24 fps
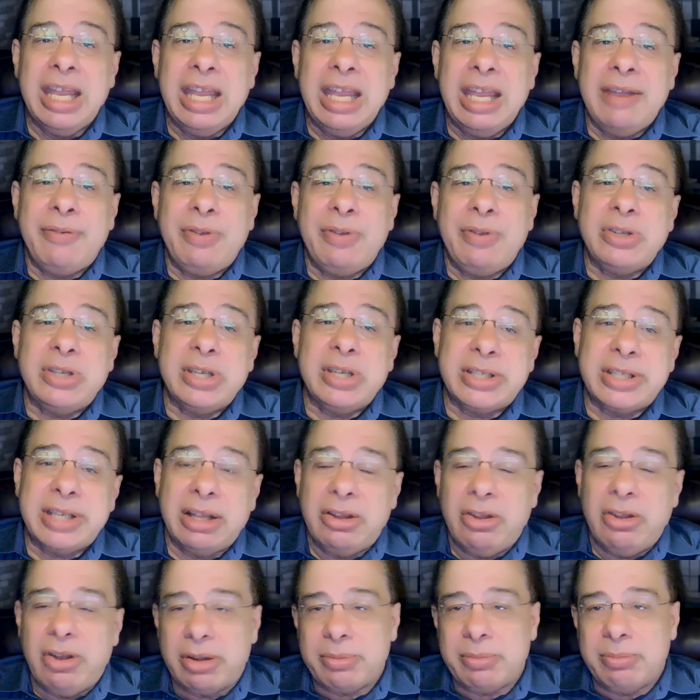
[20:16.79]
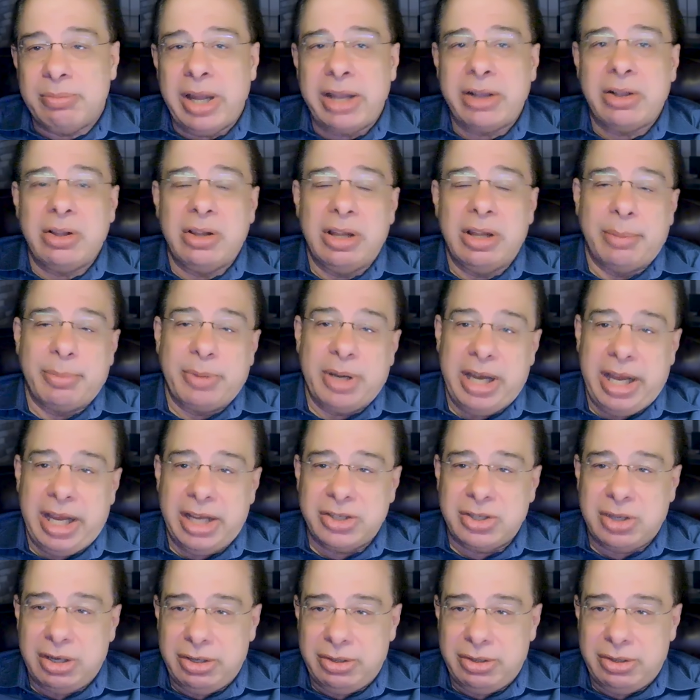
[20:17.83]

If you just say, look, Michael, I'm going to ask you